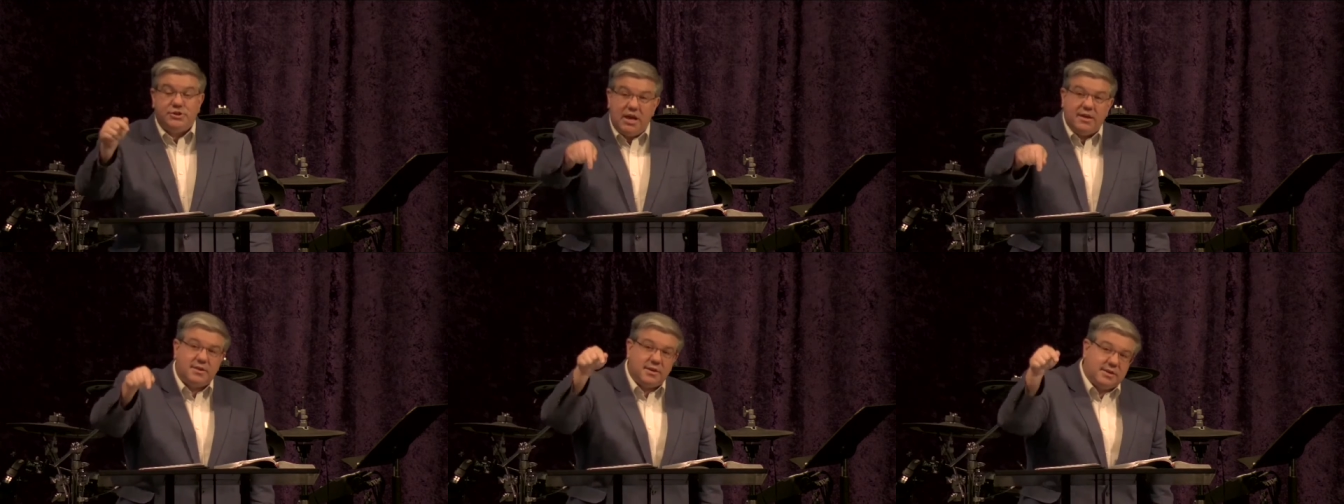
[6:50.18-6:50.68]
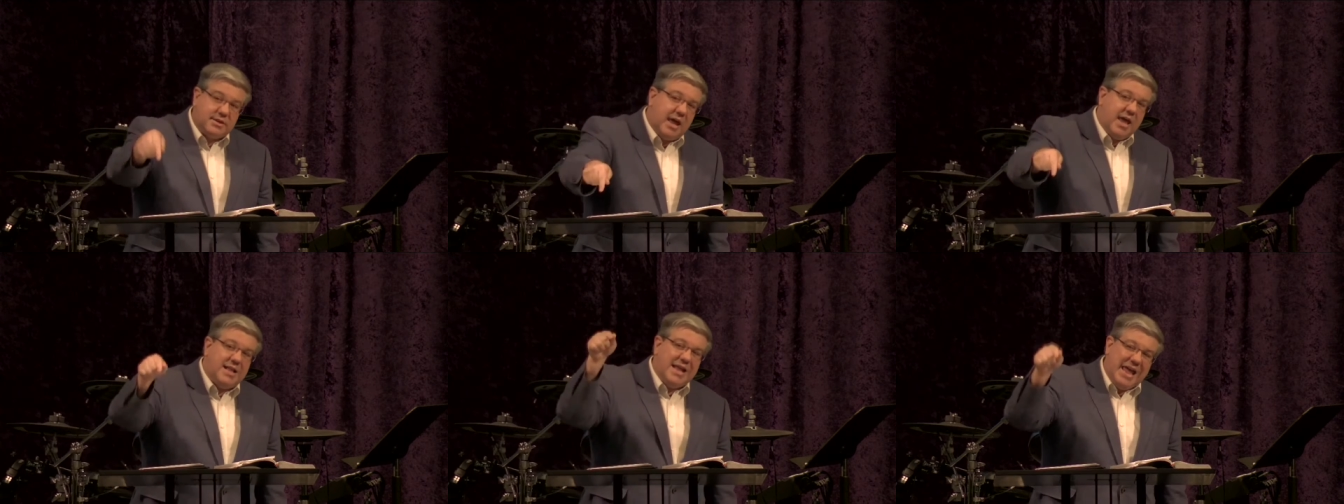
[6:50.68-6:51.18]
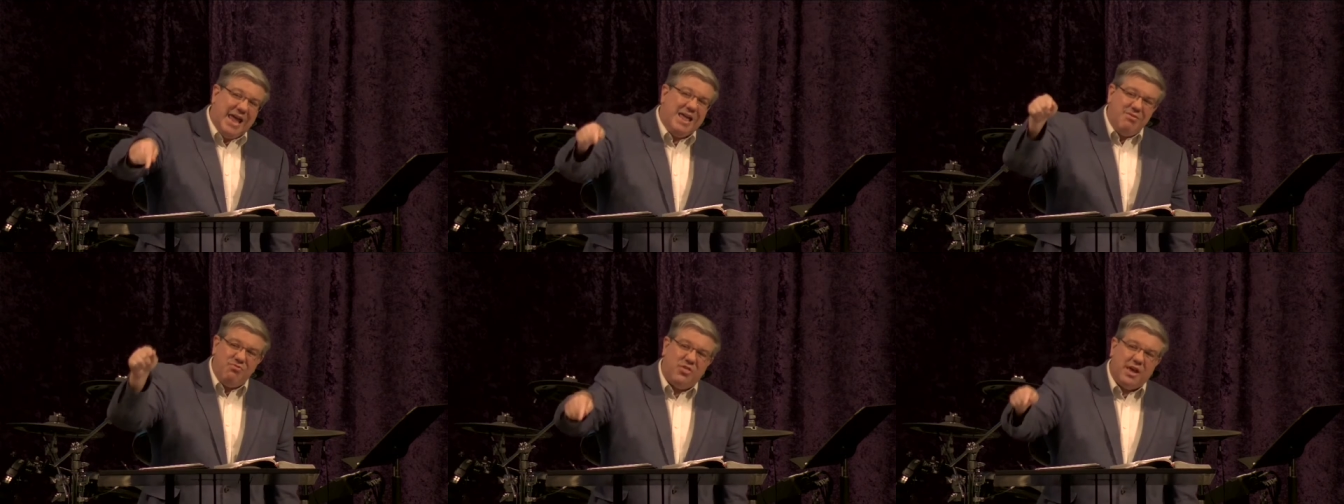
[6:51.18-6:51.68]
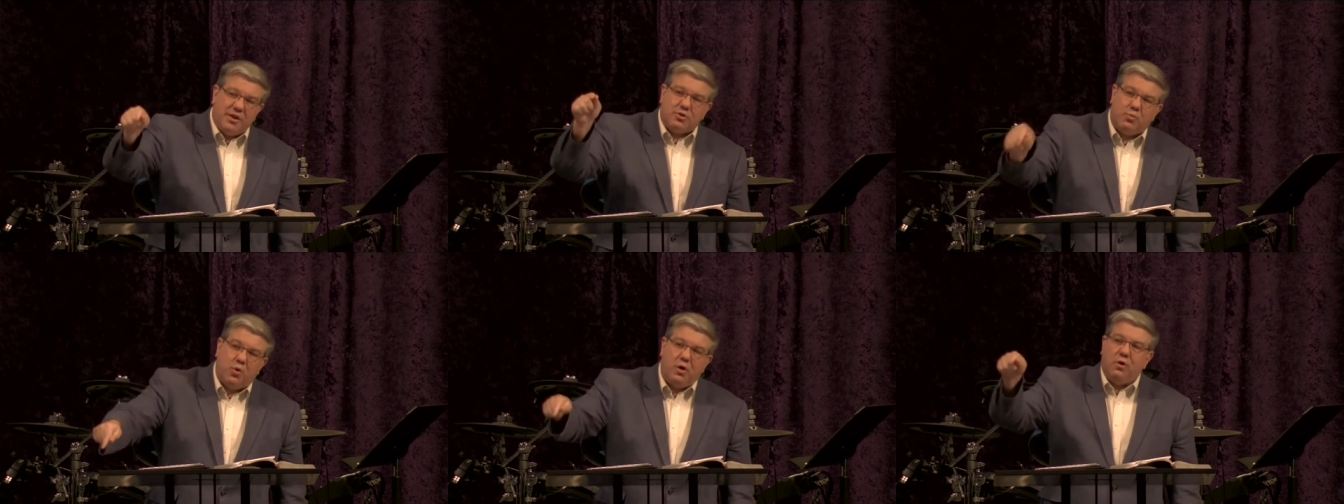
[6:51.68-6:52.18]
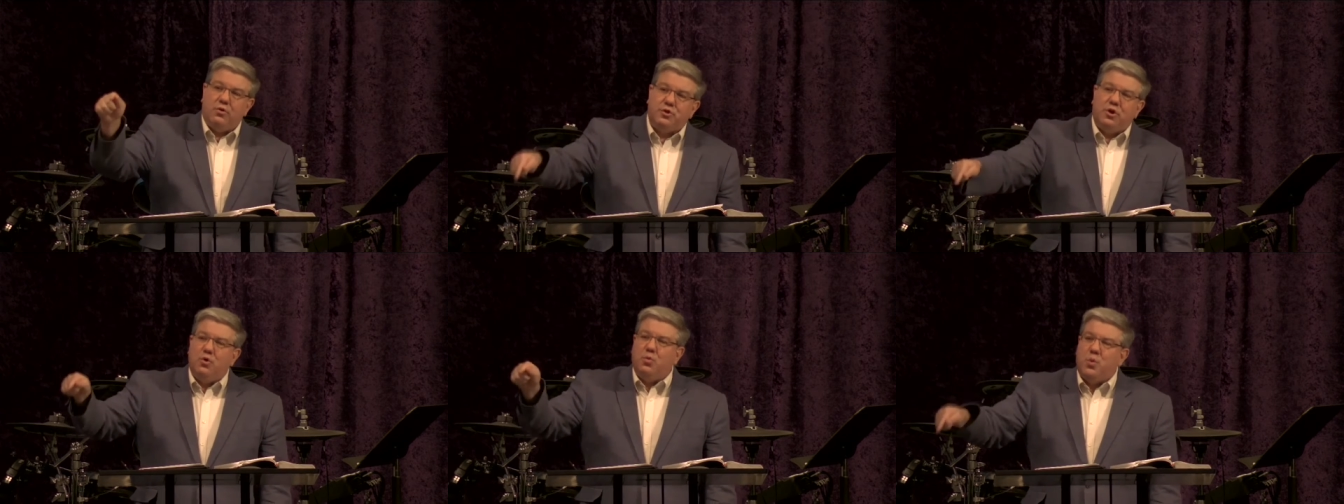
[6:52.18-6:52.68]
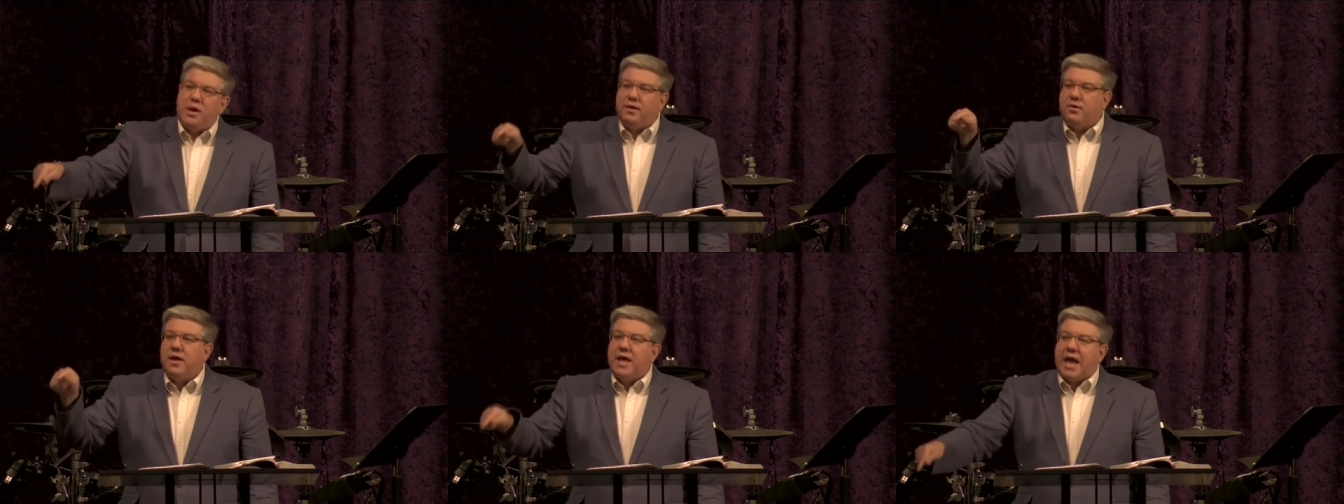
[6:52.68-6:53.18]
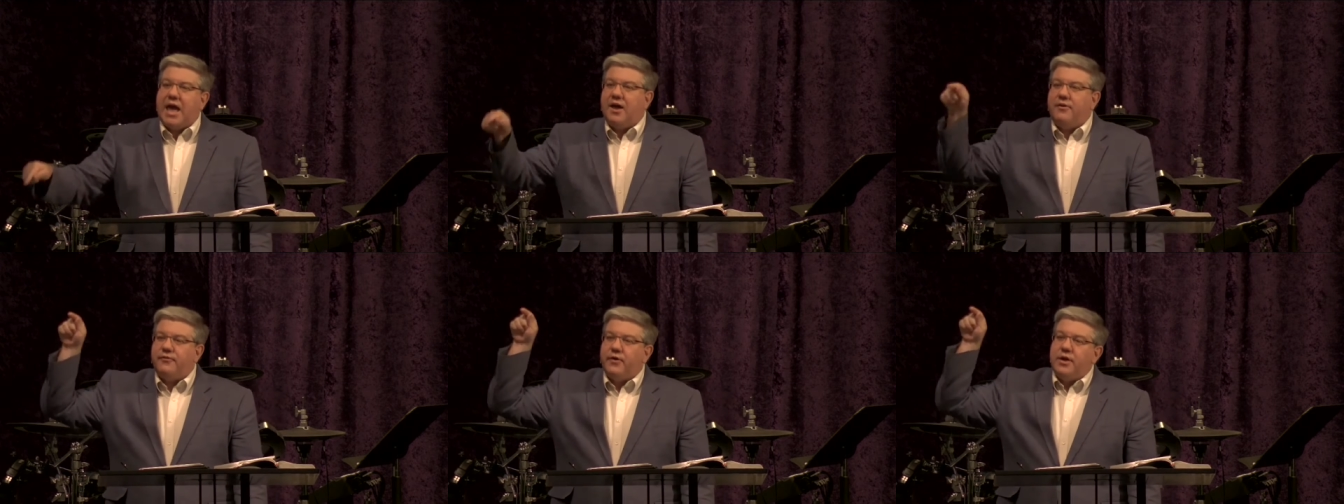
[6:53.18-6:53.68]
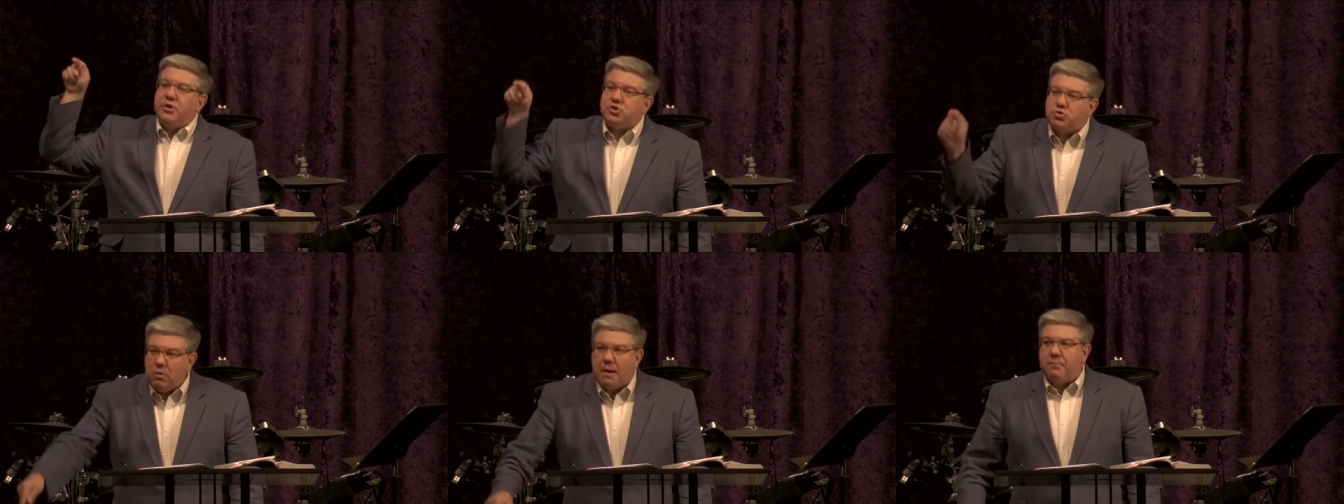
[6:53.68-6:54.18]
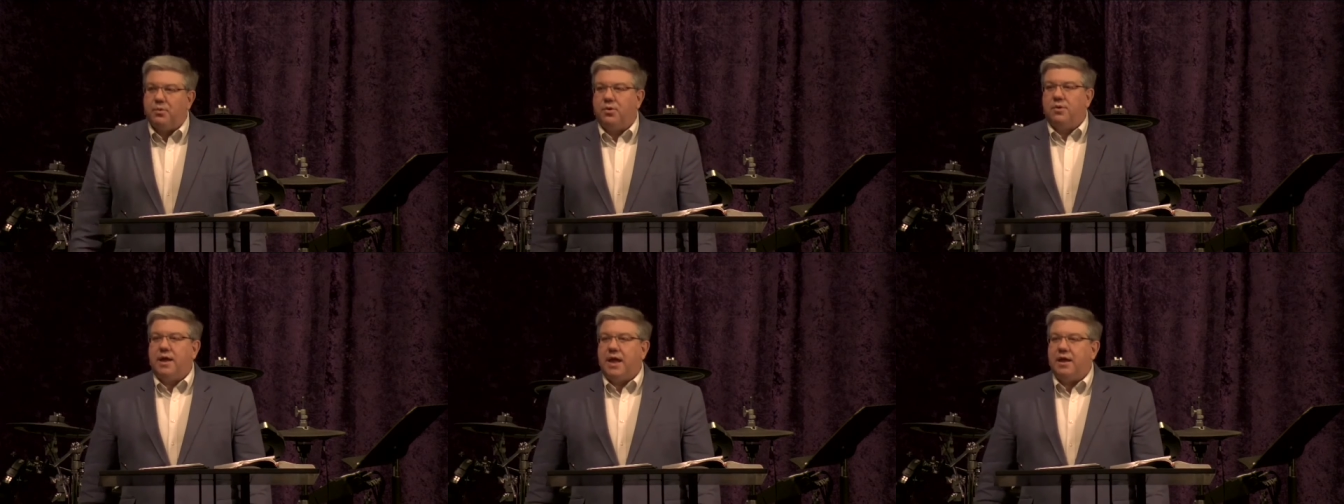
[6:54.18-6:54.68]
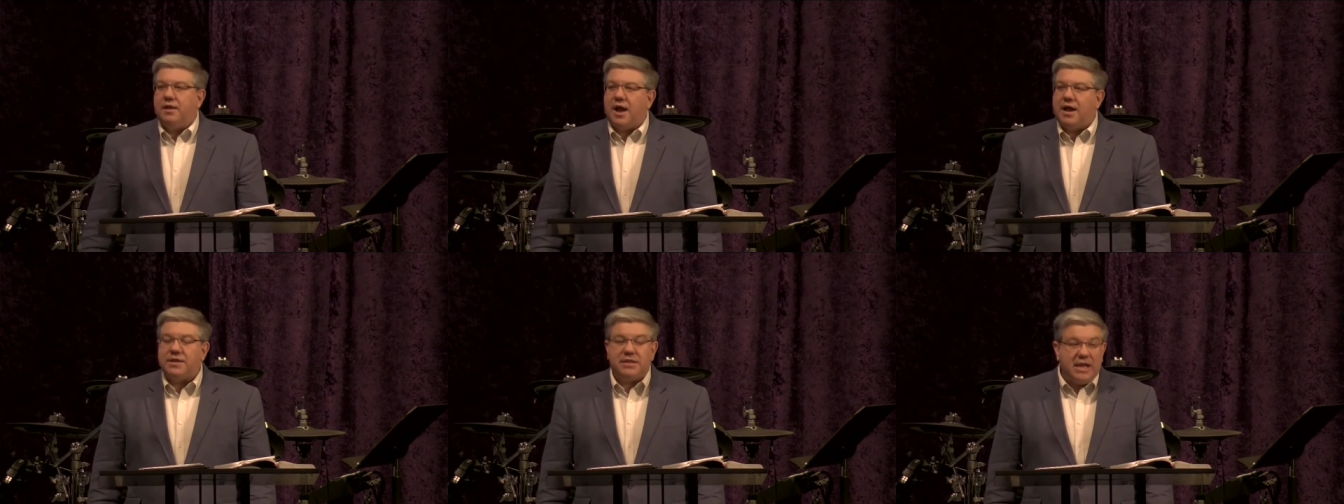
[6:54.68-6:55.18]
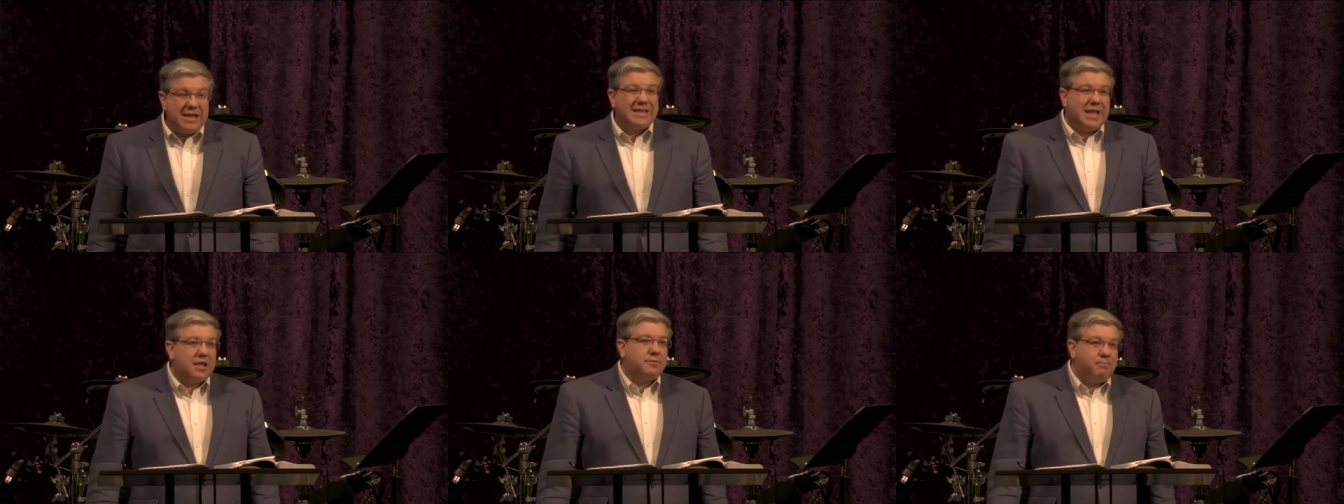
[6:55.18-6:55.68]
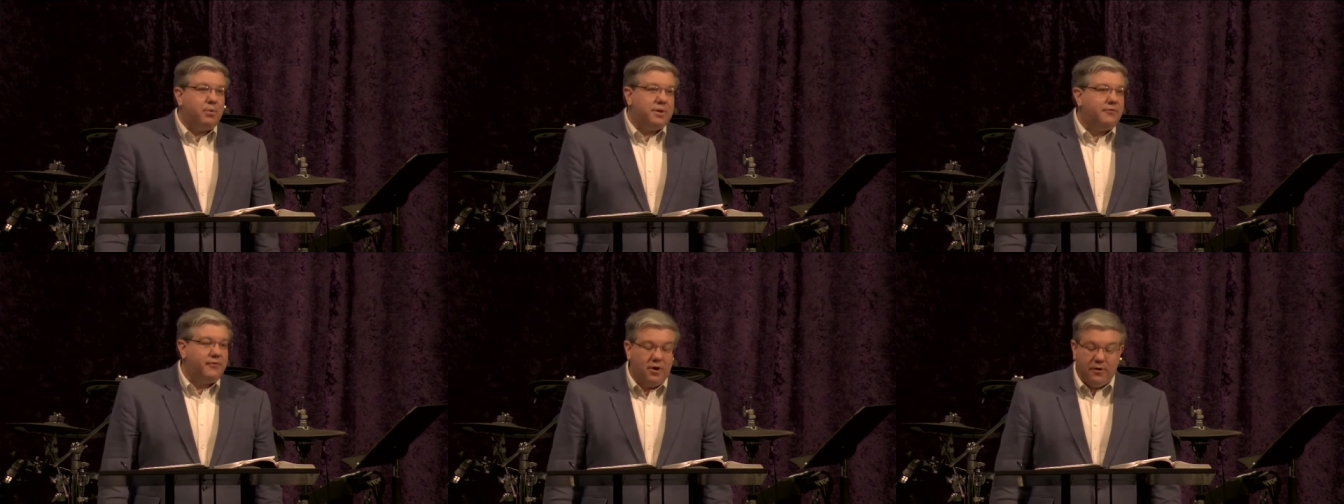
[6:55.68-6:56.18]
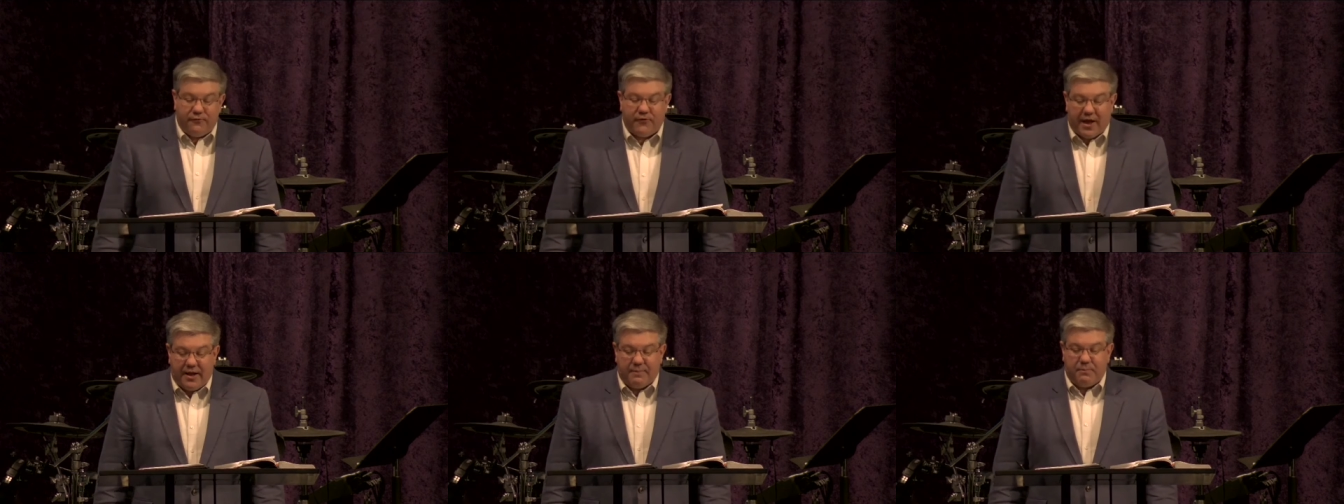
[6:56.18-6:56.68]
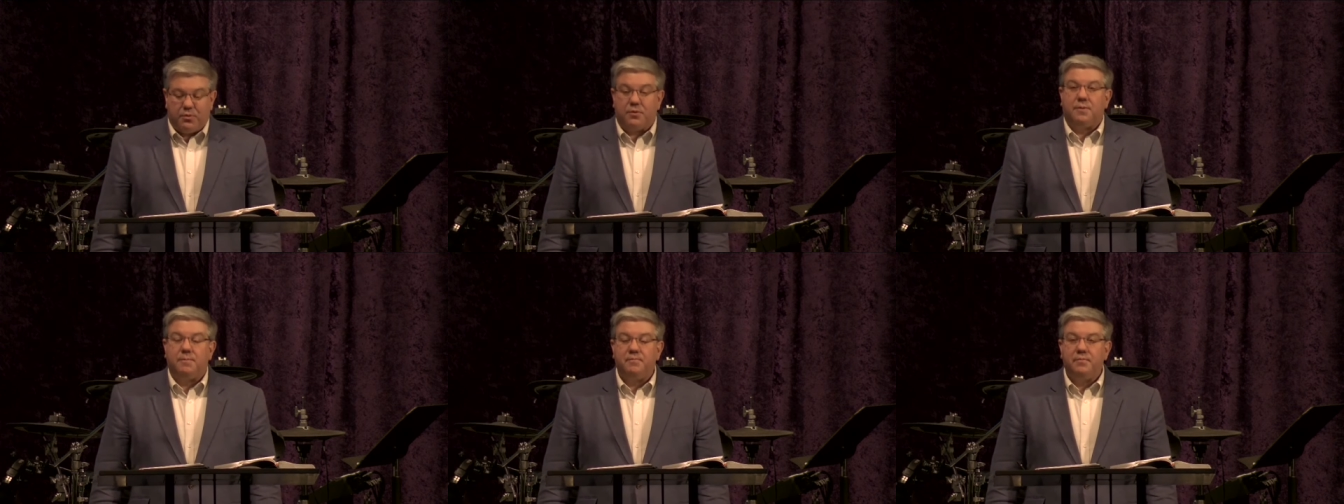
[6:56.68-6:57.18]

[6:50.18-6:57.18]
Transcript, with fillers: Jesus said, "In this world you will have trouble." And I think that's pretty verifiable.